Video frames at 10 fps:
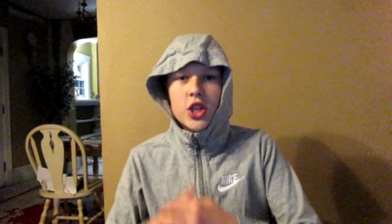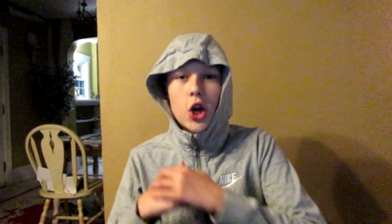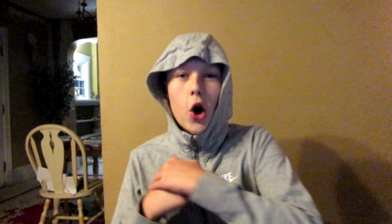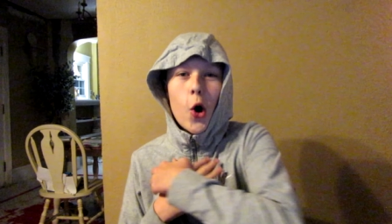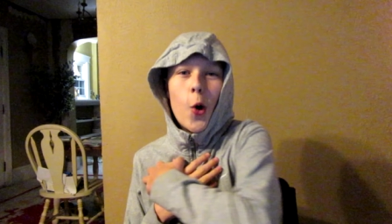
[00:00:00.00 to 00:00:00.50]

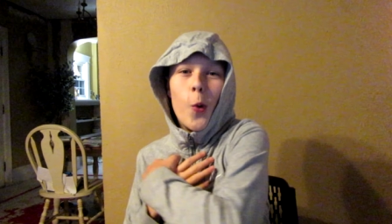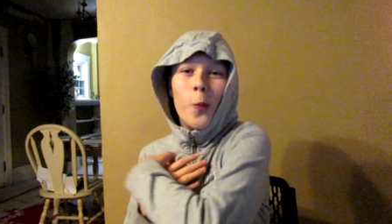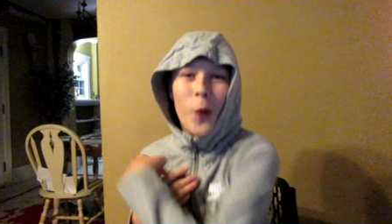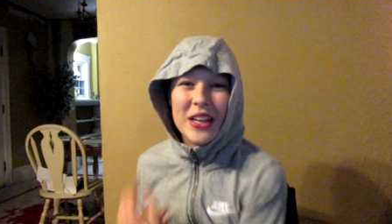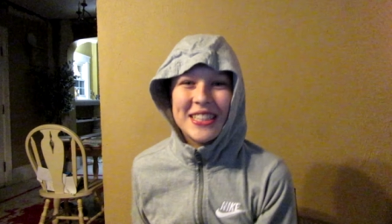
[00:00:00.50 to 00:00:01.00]
Yo,
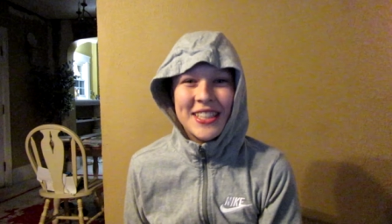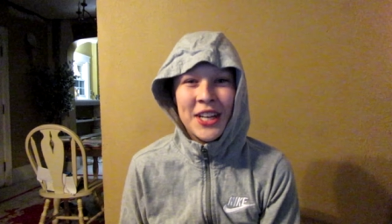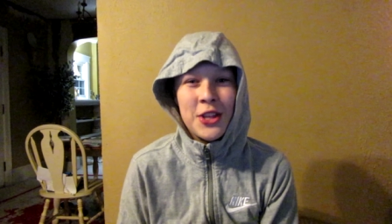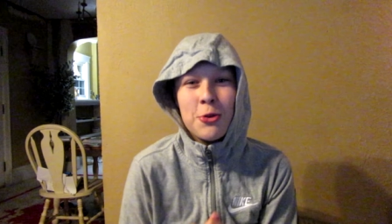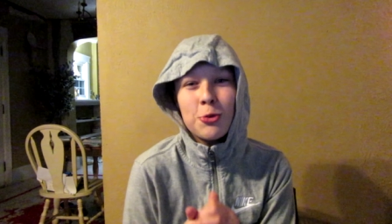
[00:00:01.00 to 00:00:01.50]
what's
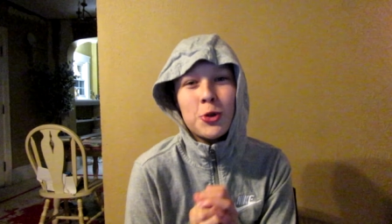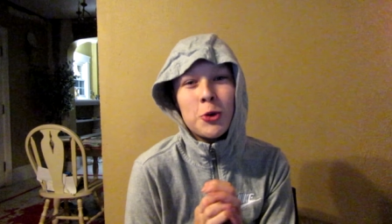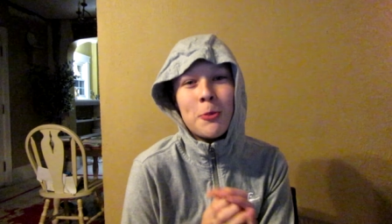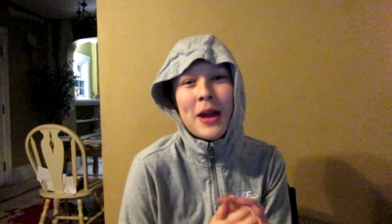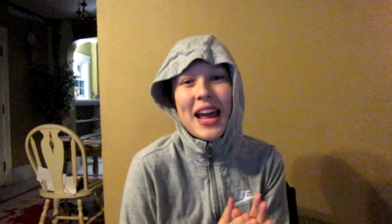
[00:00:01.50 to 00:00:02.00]
good
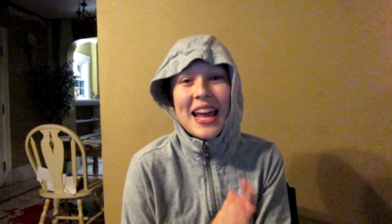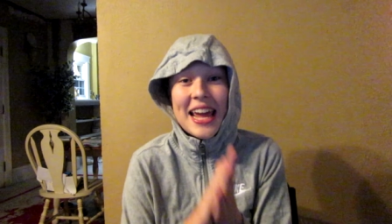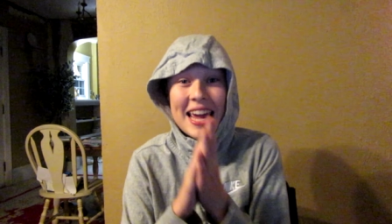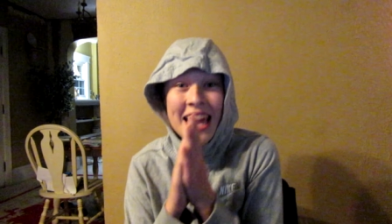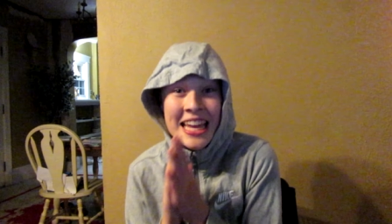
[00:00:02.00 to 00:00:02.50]
YouTube man?
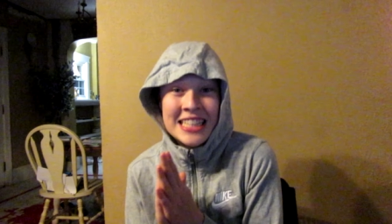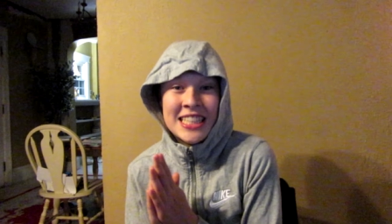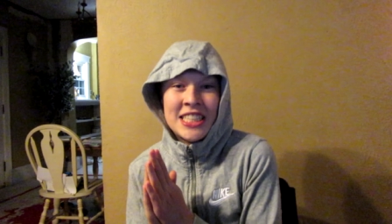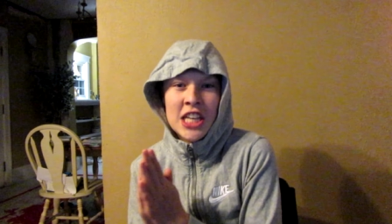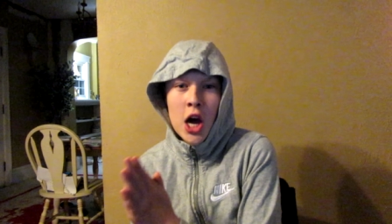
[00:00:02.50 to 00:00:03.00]

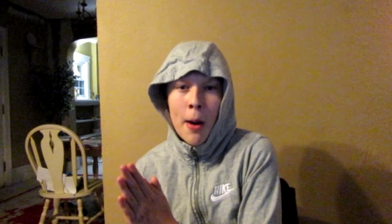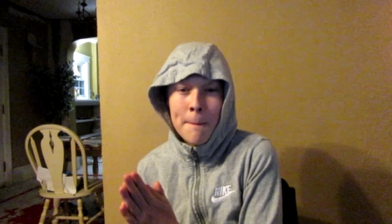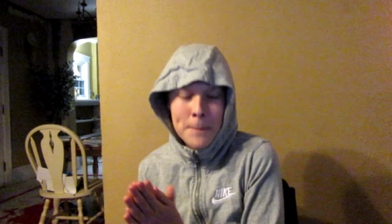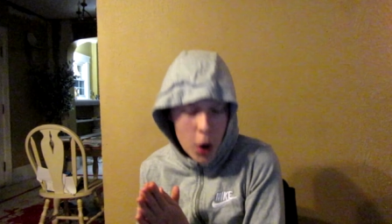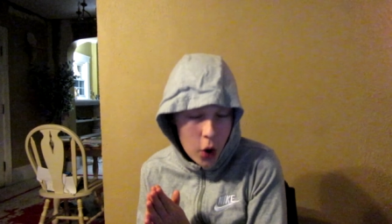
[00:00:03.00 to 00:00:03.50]
It's your
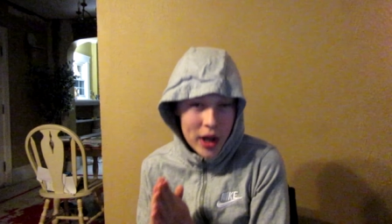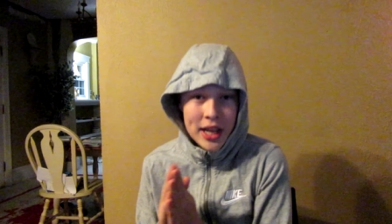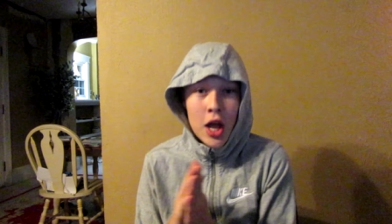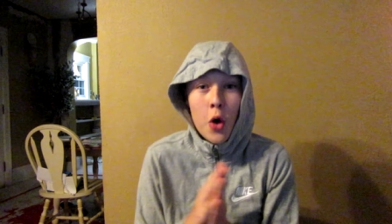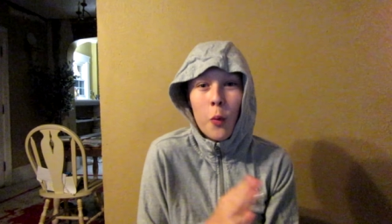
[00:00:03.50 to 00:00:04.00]
boy,
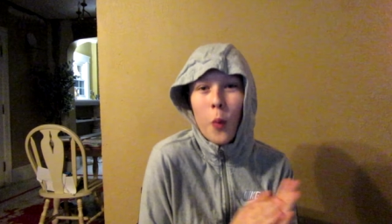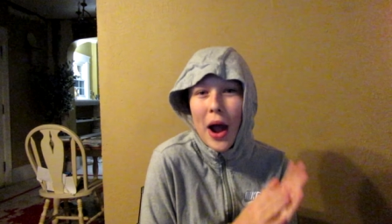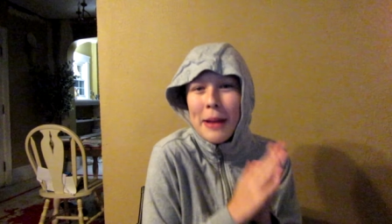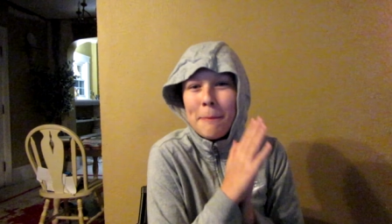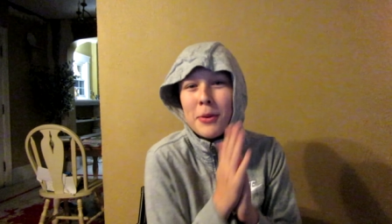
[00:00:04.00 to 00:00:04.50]

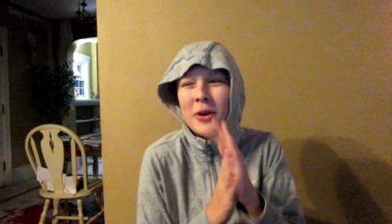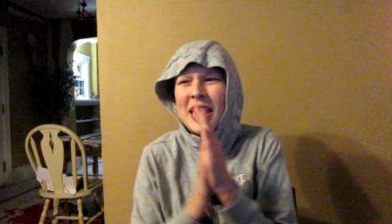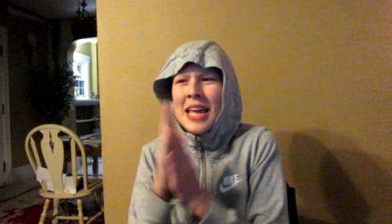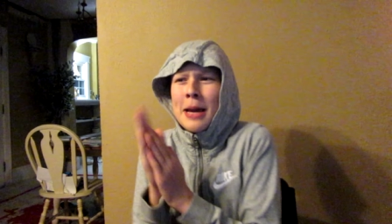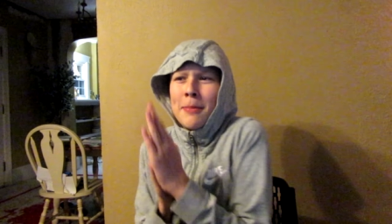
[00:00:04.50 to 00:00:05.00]
White Boy
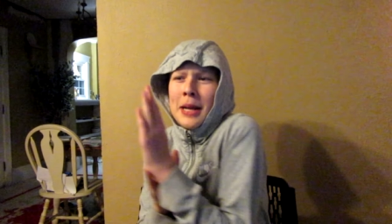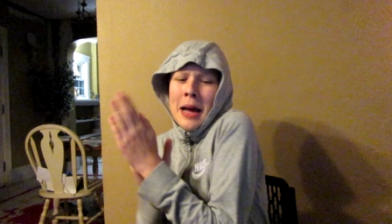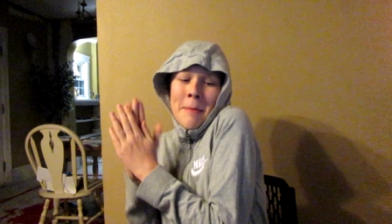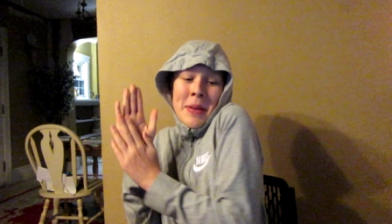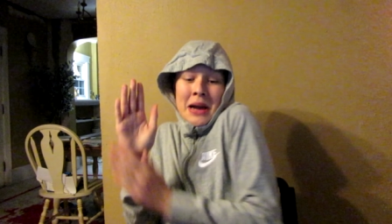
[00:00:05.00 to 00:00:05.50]
Em, and
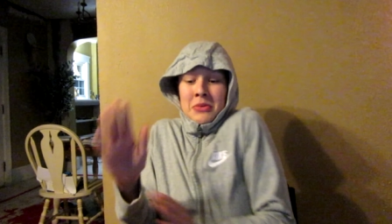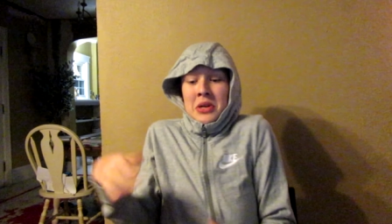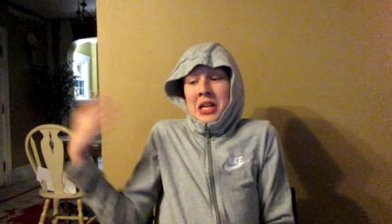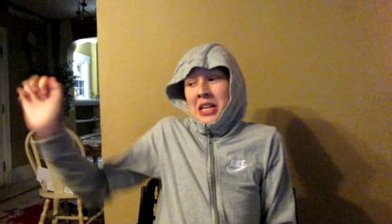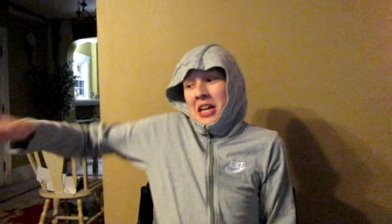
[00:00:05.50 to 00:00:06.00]
I'm back
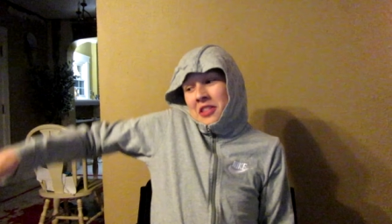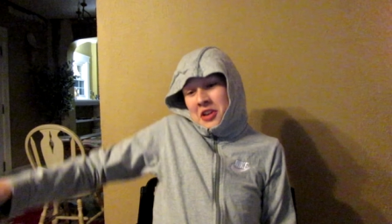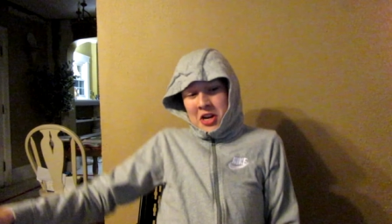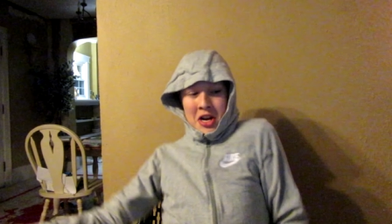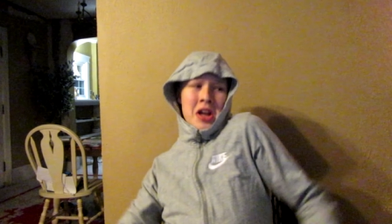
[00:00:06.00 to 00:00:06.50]
with
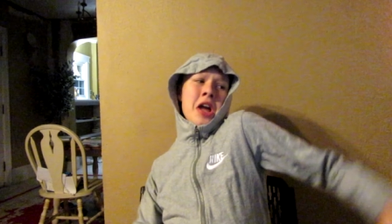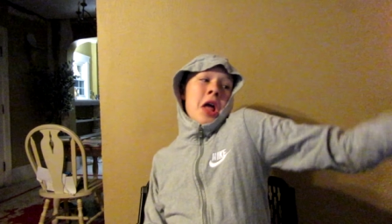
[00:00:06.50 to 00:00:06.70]
another